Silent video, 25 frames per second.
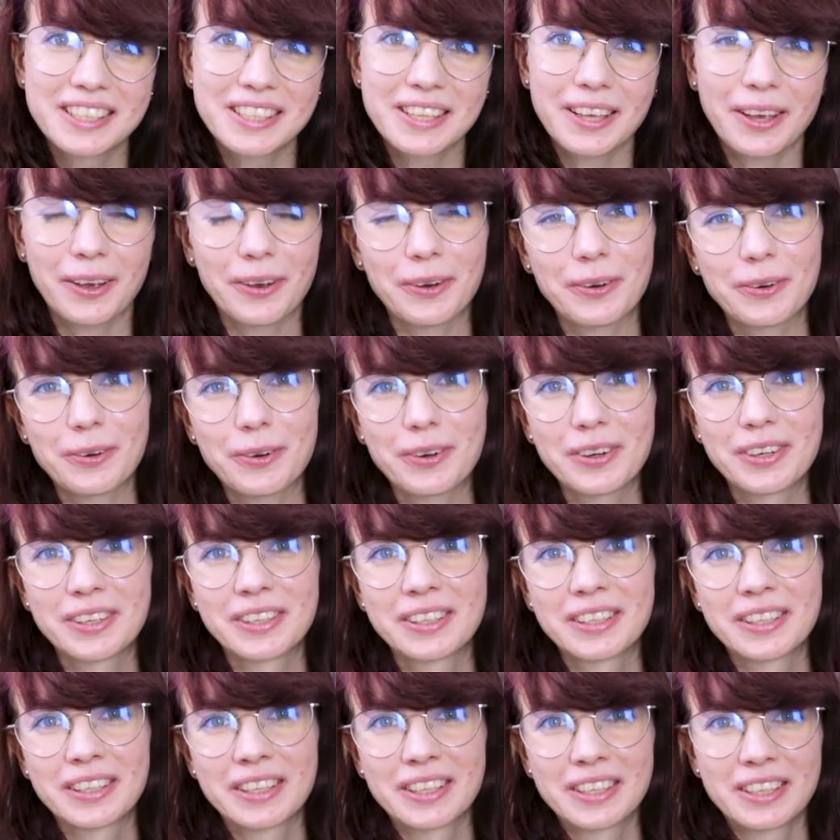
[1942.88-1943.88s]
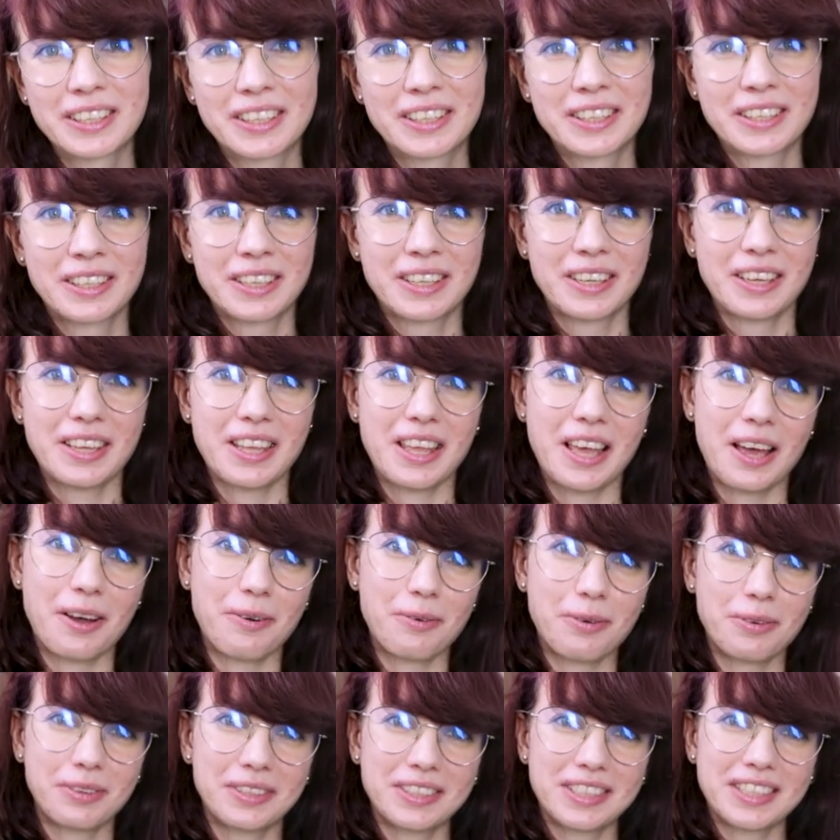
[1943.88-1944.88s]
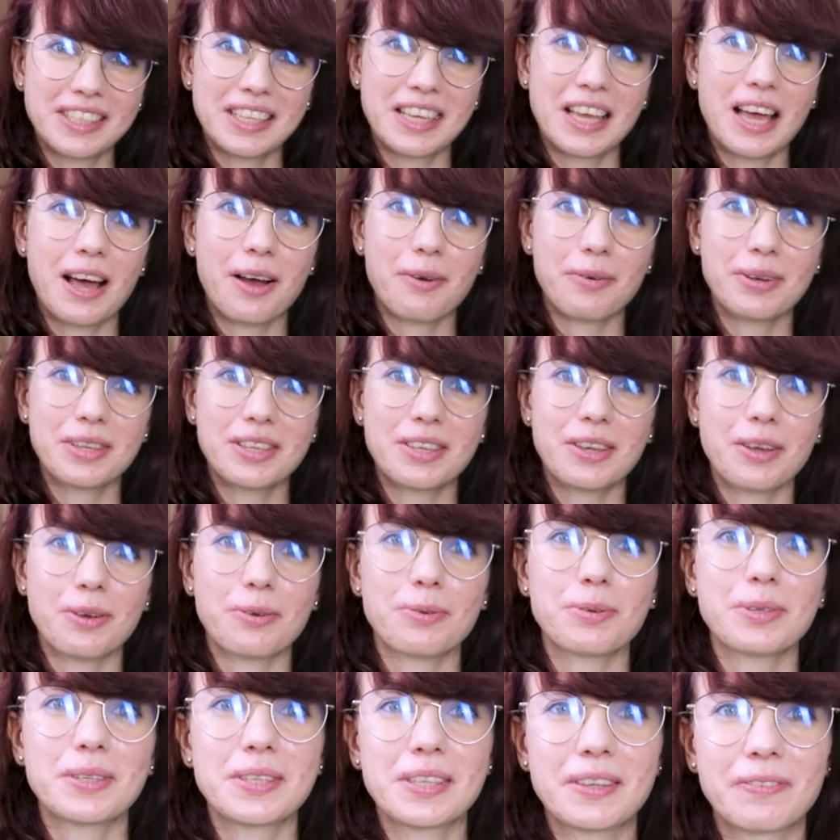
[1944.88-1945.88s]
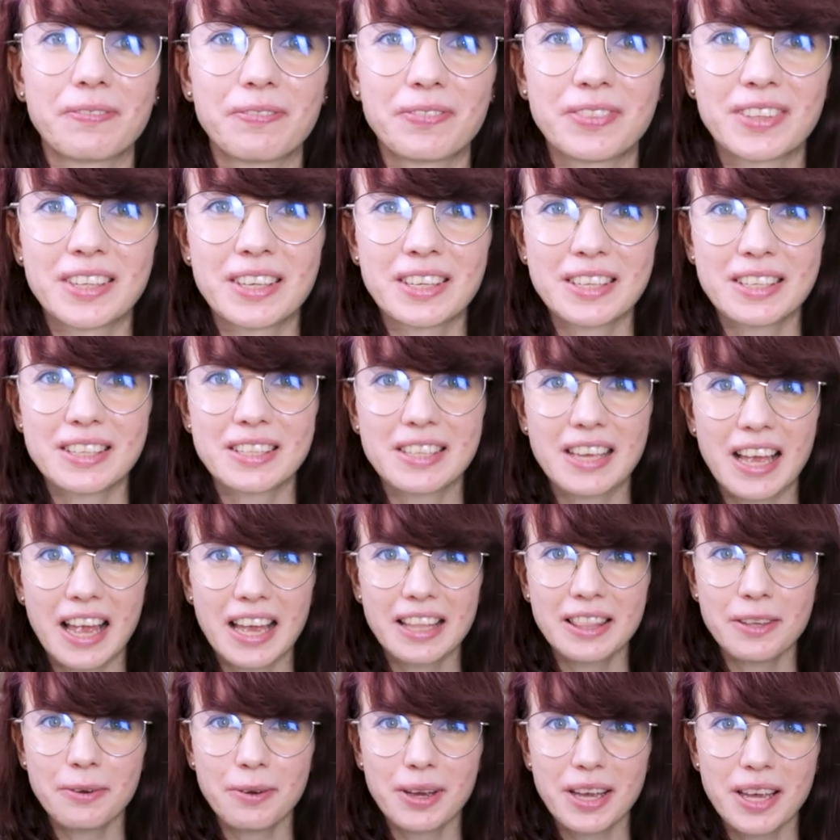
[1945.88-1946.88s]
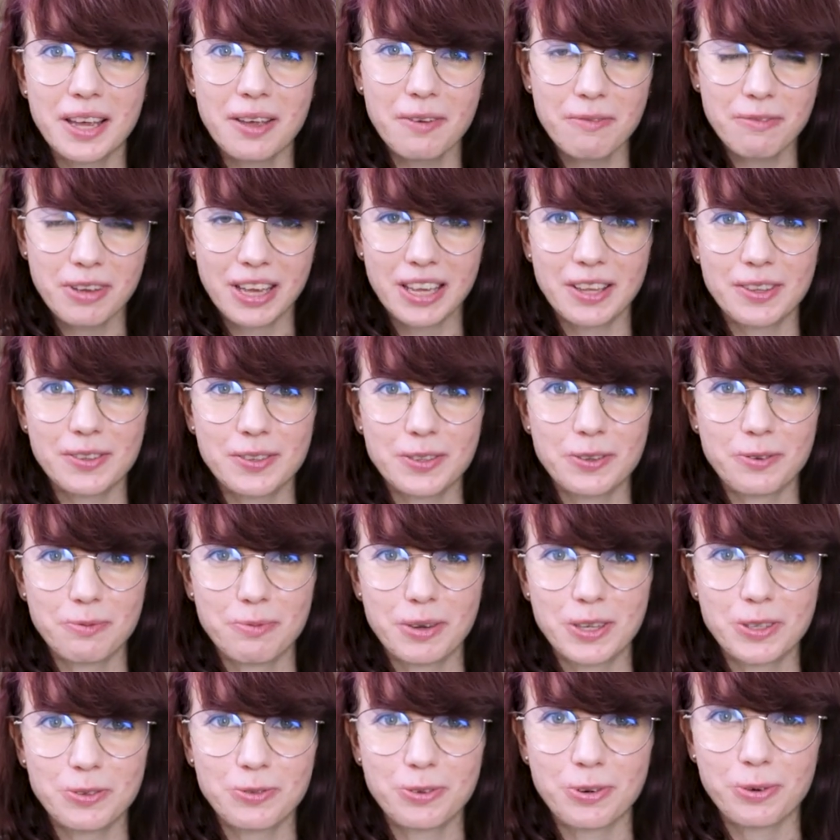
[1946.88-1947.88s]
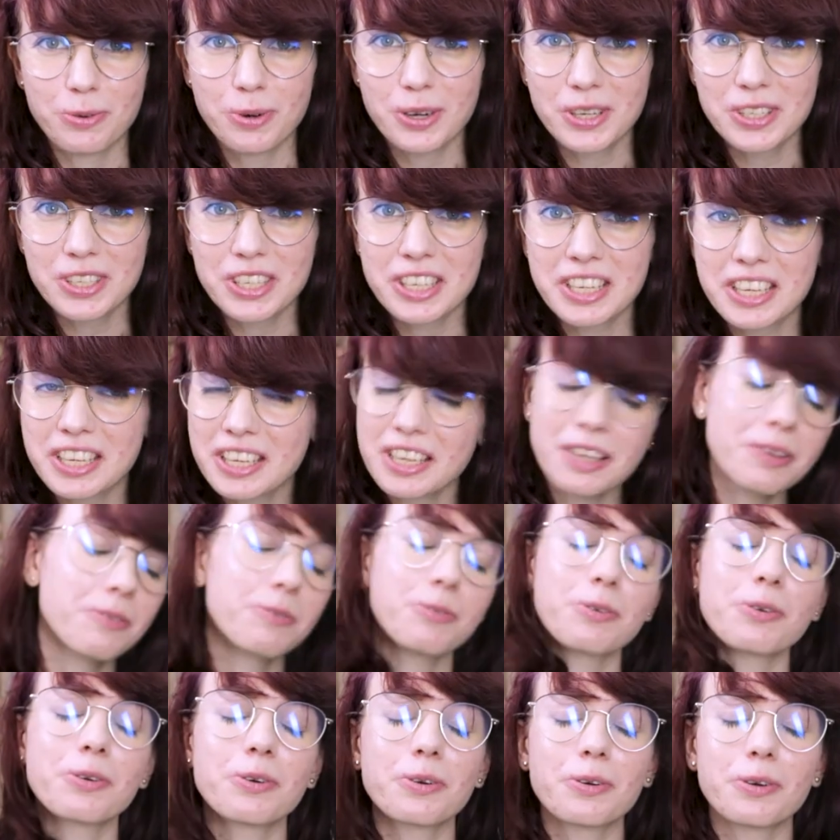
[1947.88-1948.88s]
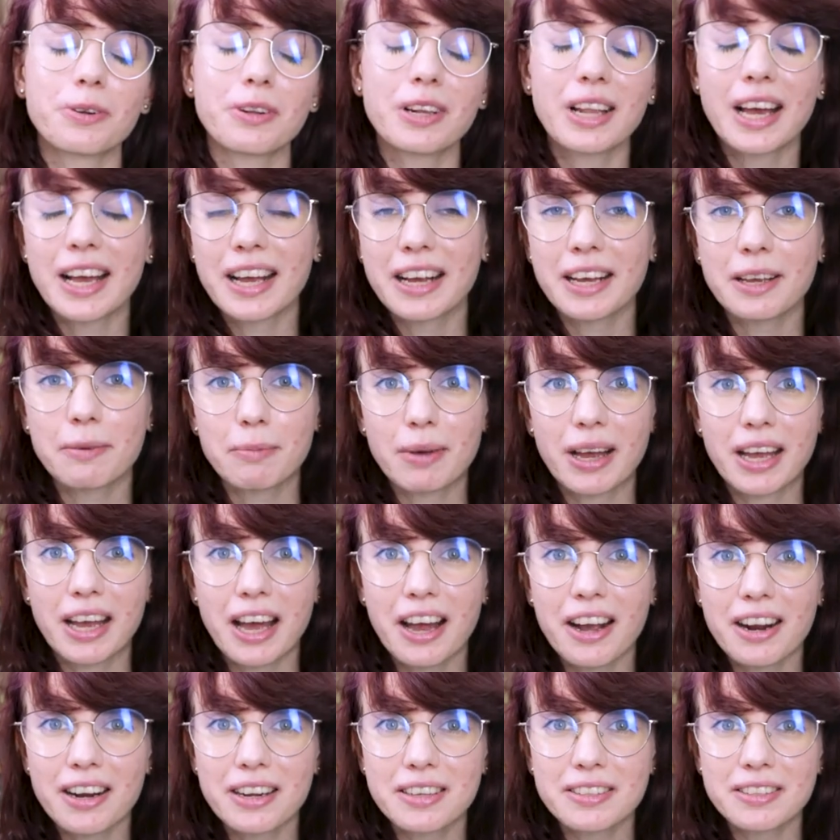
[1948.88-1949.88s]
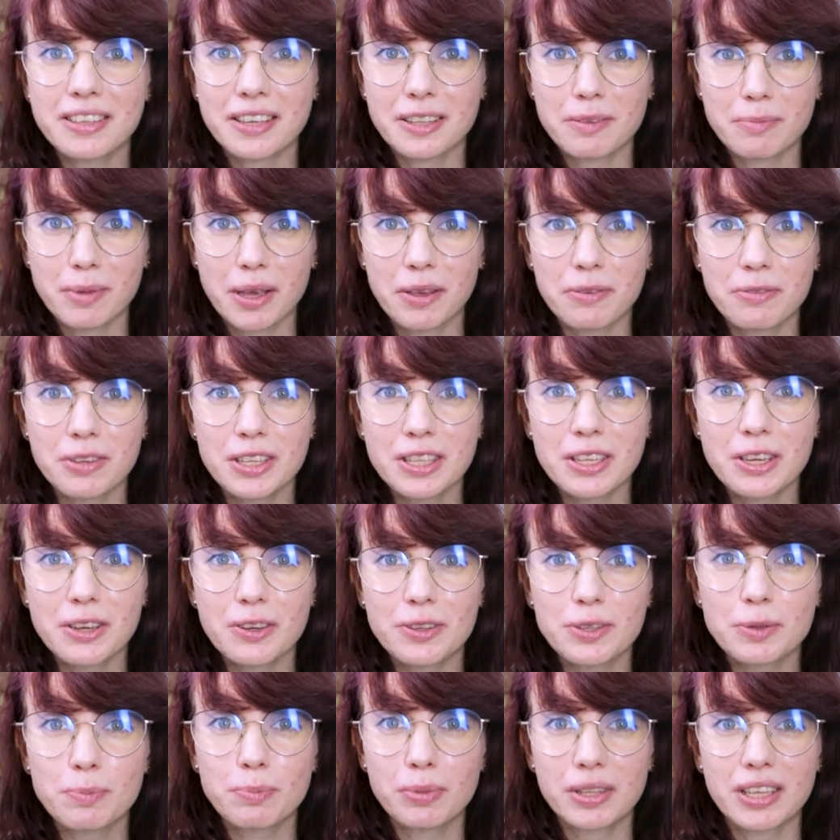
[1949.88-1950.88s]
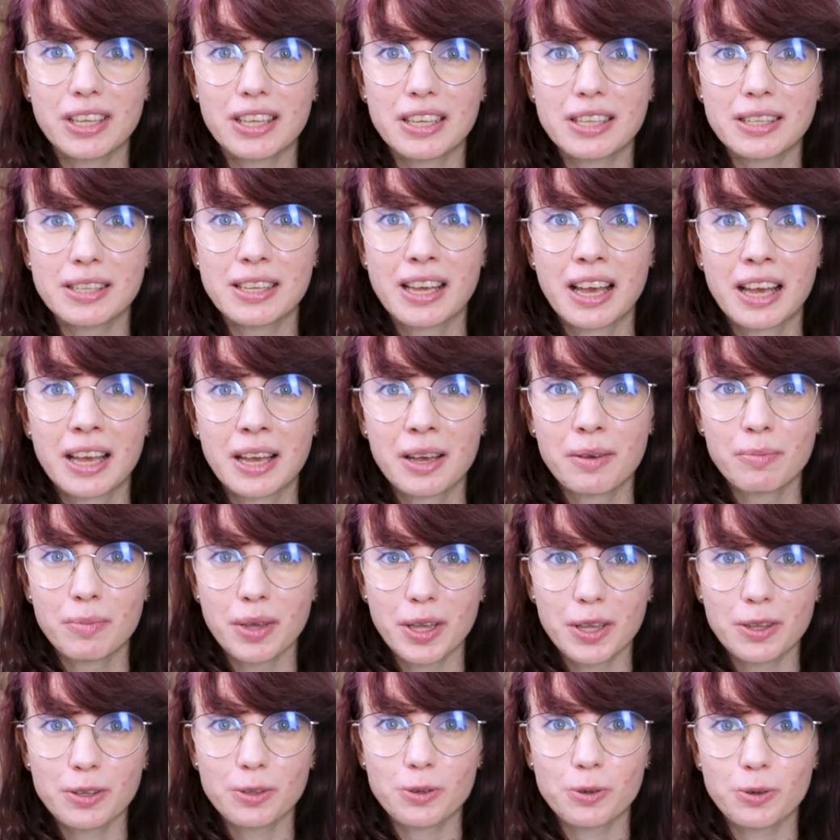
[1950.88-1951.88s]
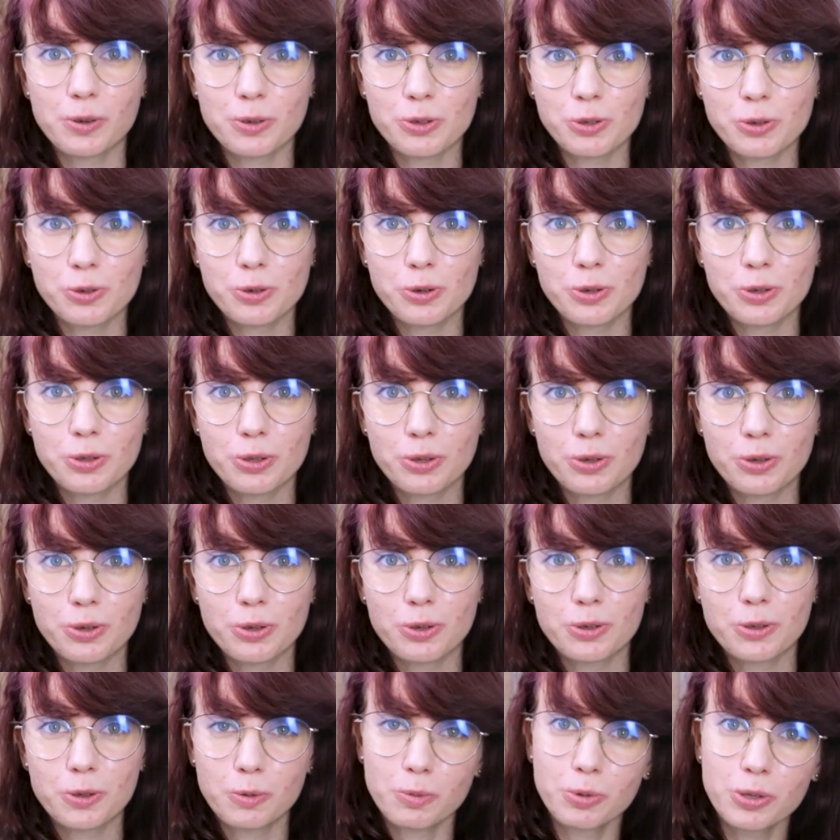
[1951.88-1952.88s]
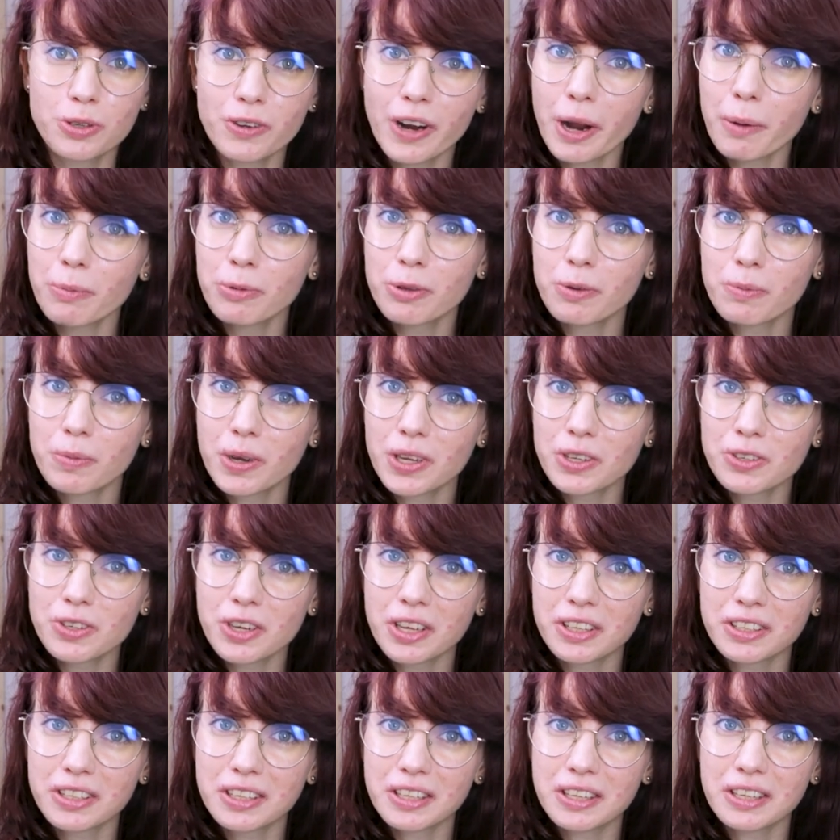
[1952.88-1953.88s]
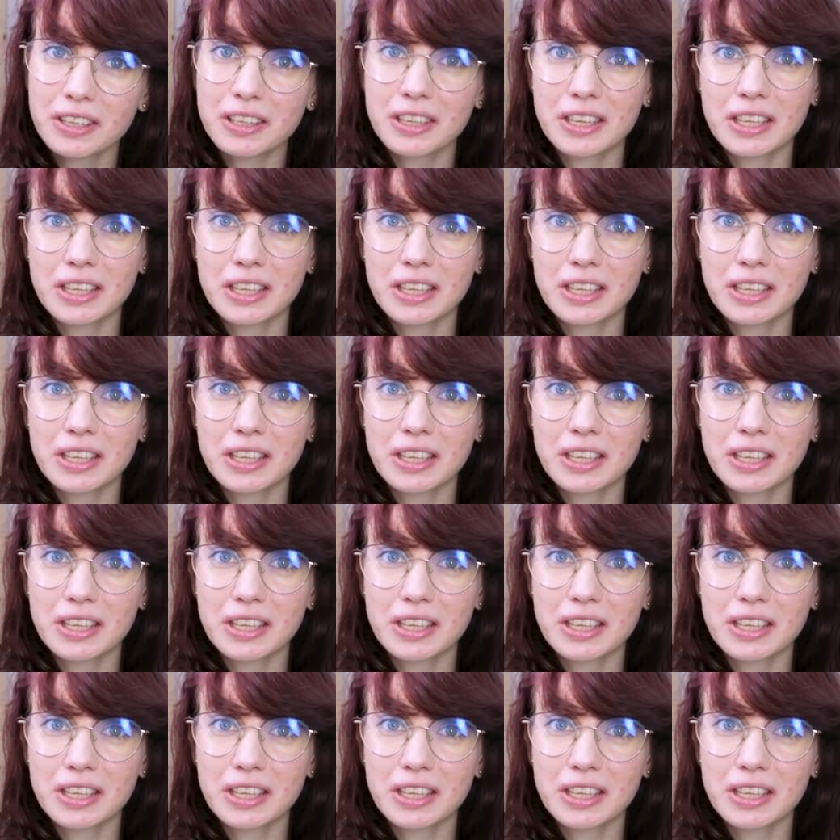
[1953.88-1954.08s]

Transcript: So yeah, we'll see how it goes. Anyway, thank you so much for watching. If you like my art and my videos, please make so sure to subscribe to my channel.